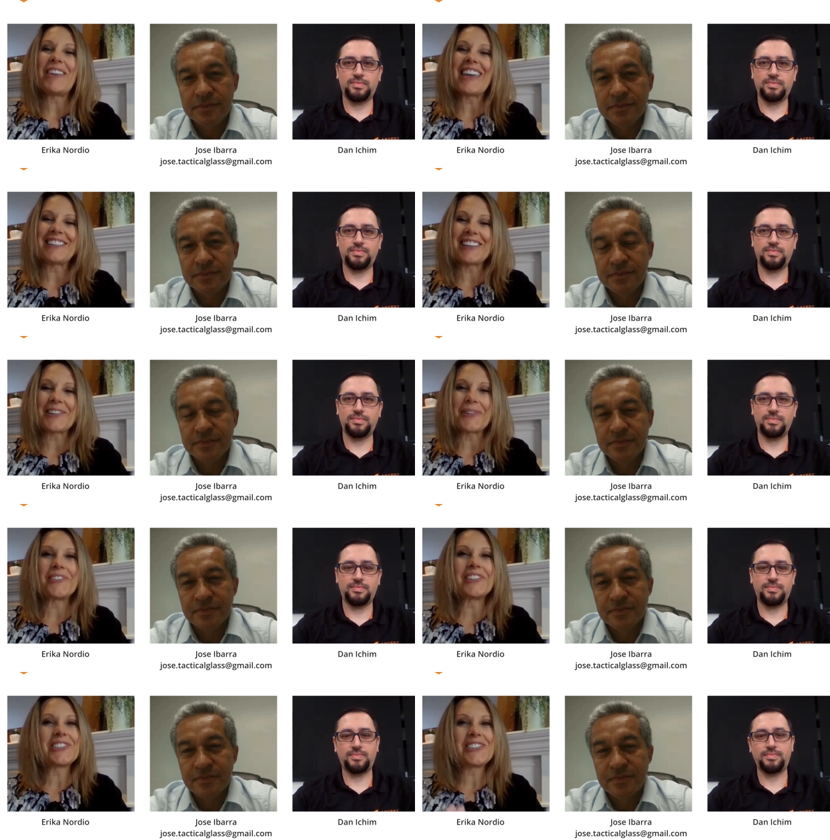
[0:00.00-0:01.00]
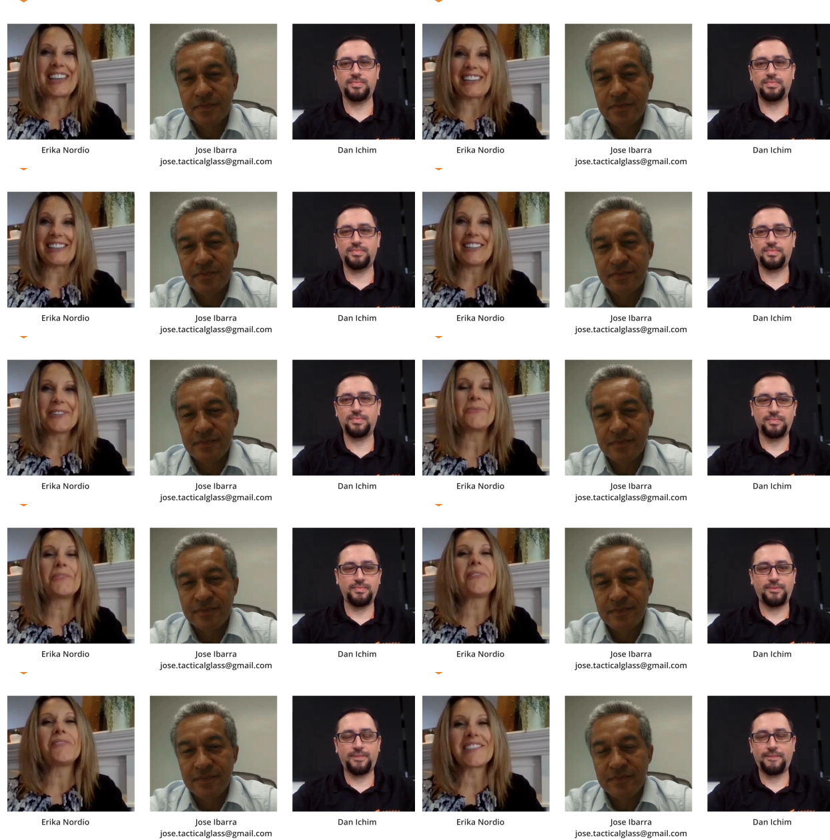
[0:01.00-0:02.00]
Speaker 1: let me hand it over to Dan, who
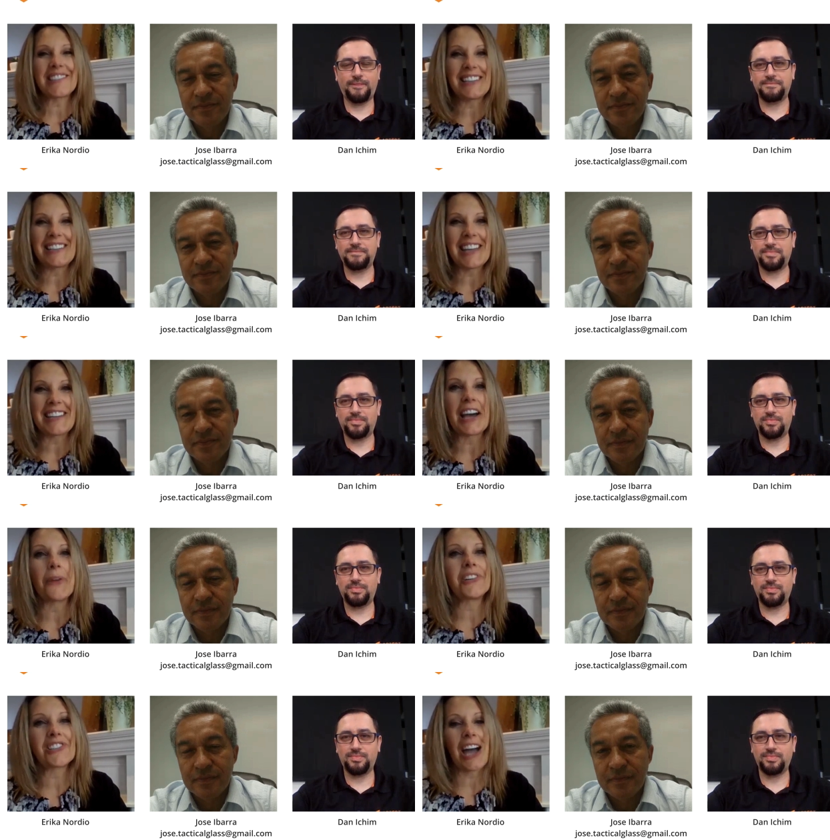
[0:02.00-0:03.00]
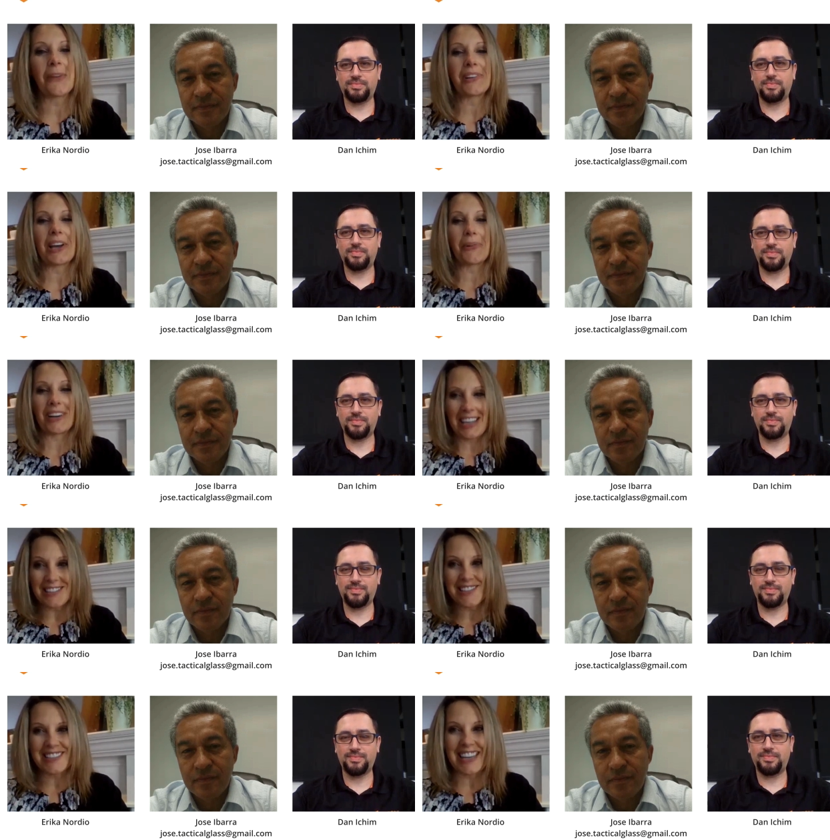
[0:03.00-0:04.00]
will facilitate our chat with our
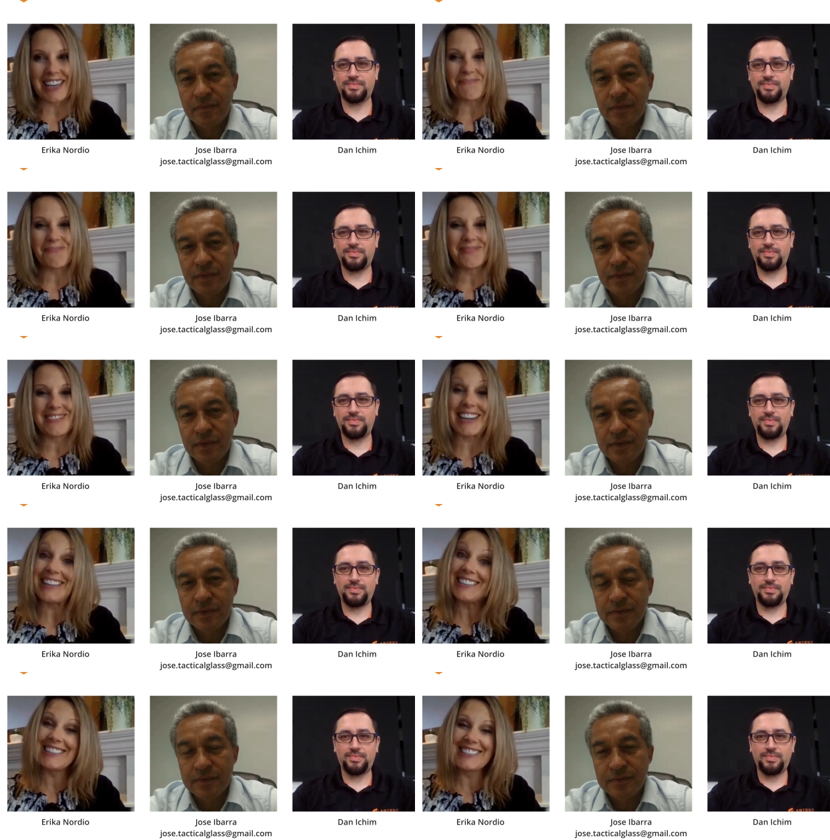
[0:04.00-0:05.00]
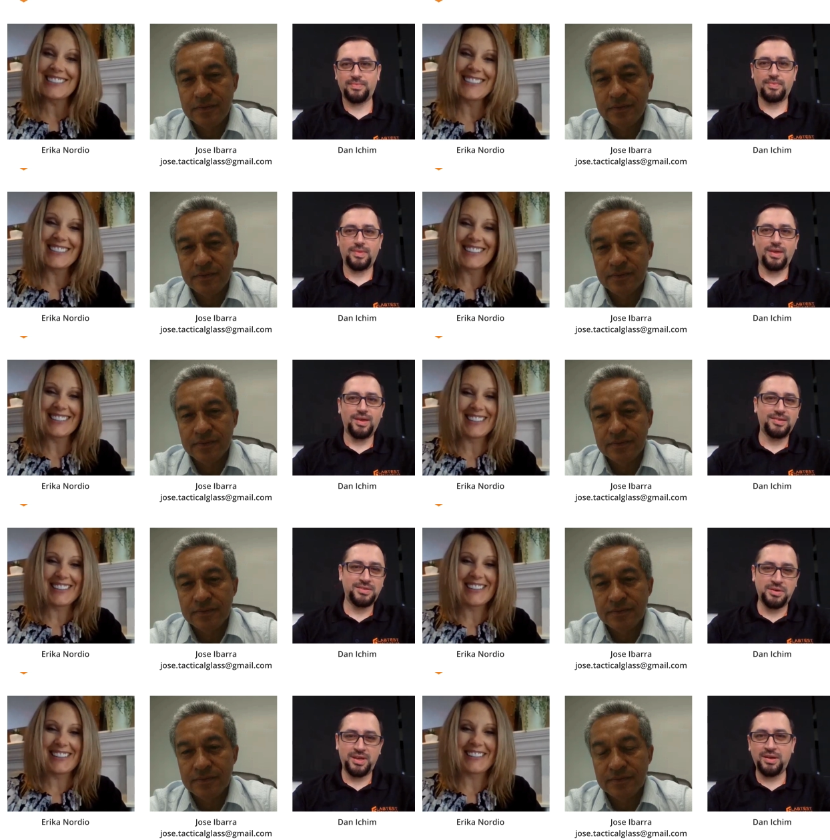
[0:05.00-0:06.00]
guest today. Dan.
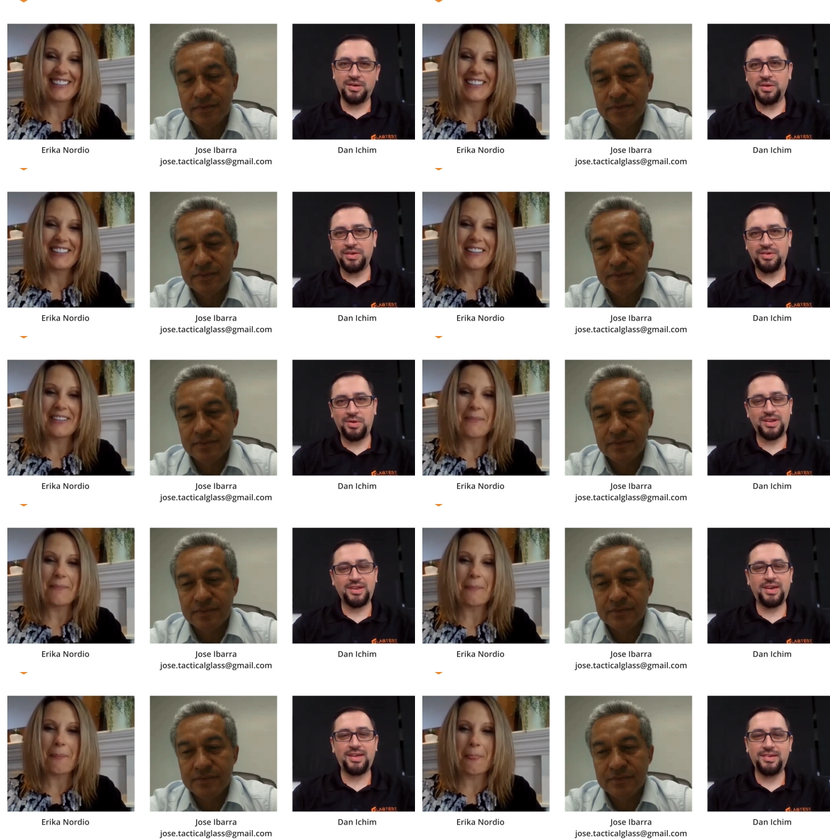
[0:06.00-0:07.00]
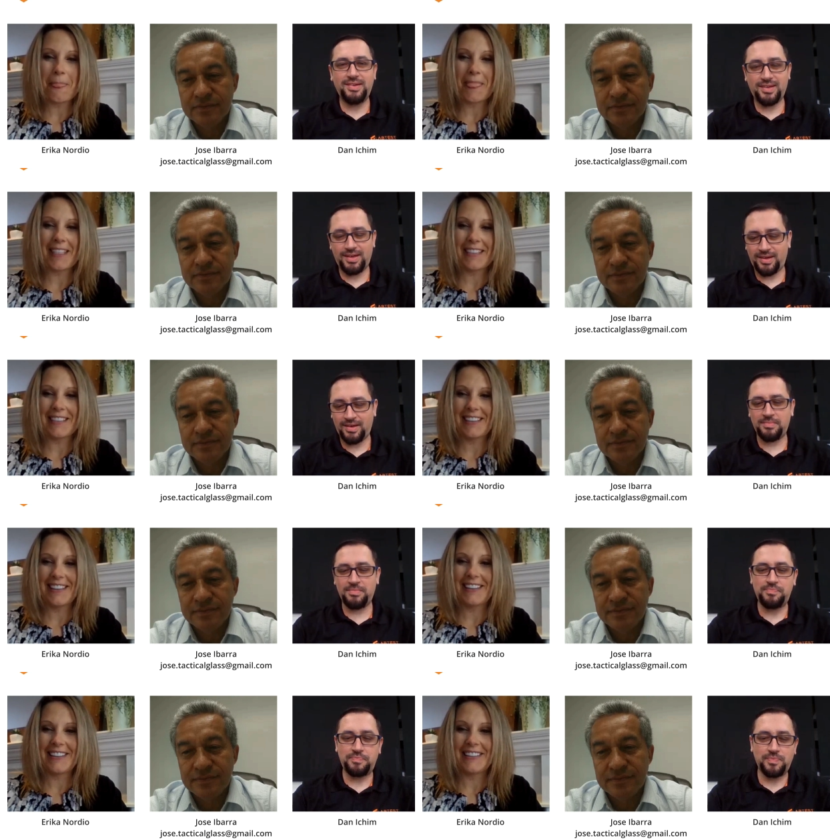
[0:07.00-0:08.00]
Speaker 2: So hello everyone again.
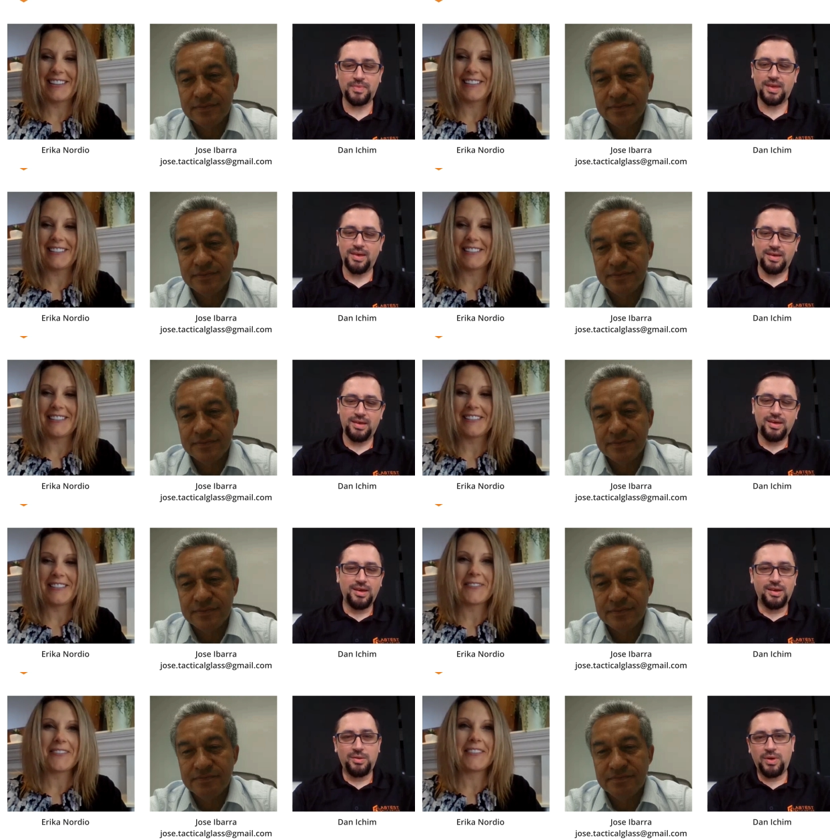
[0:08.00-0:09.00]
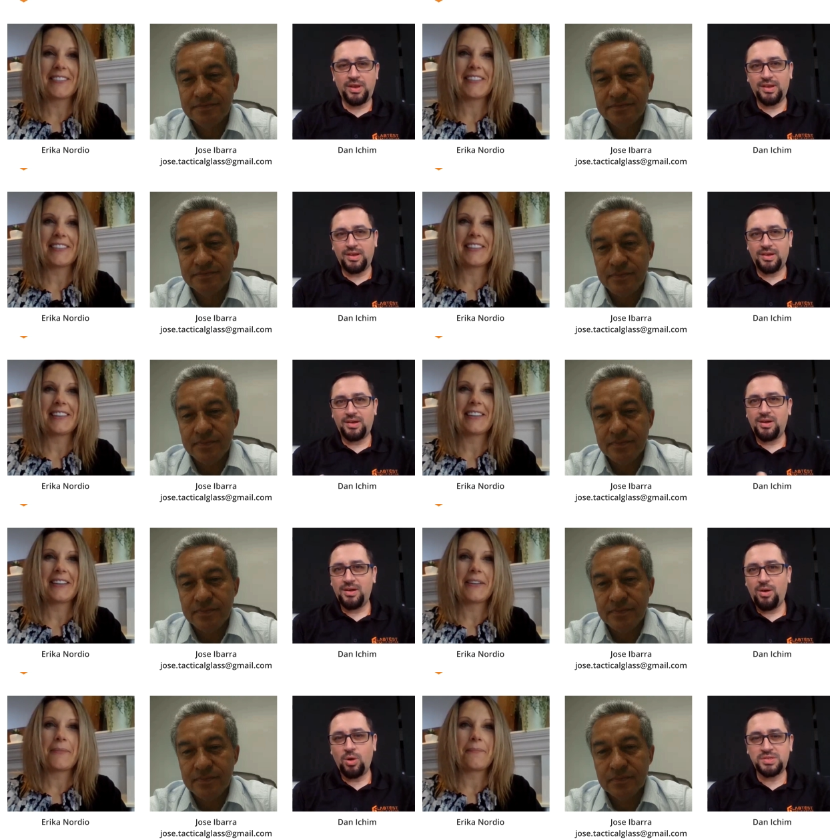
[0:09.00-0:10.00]
Um, well,
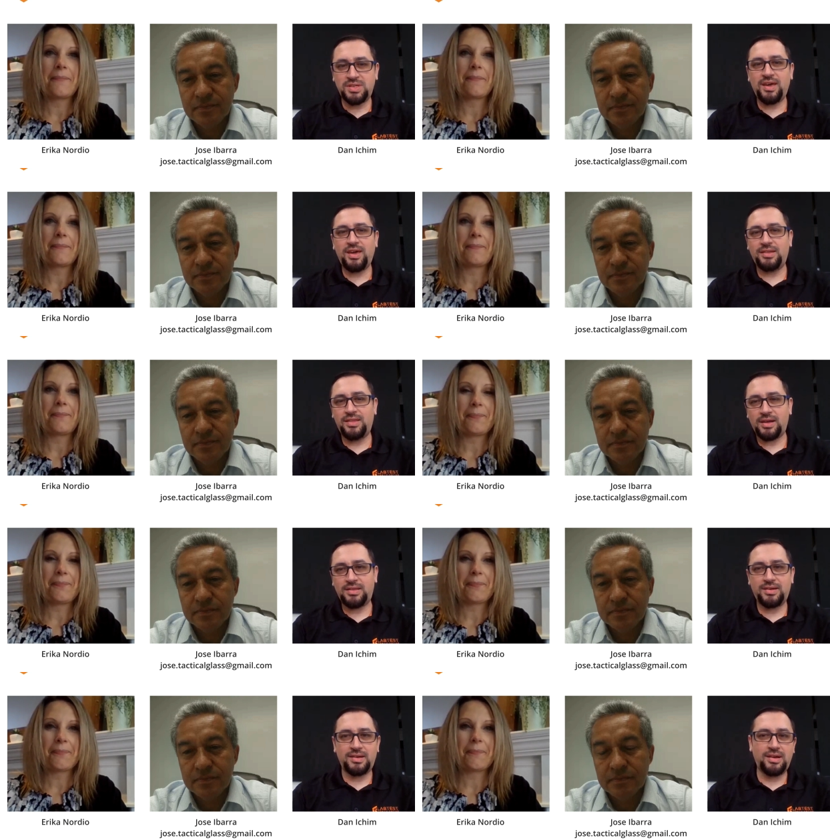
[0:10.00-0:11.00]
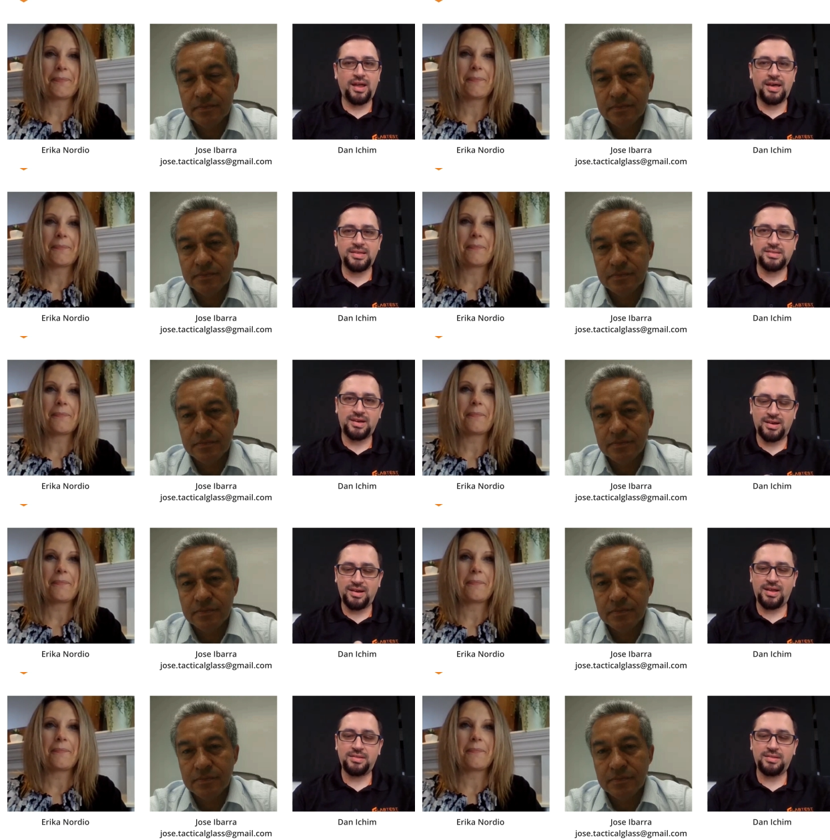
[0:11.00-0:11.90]
uh, Jose and Tactical Glass are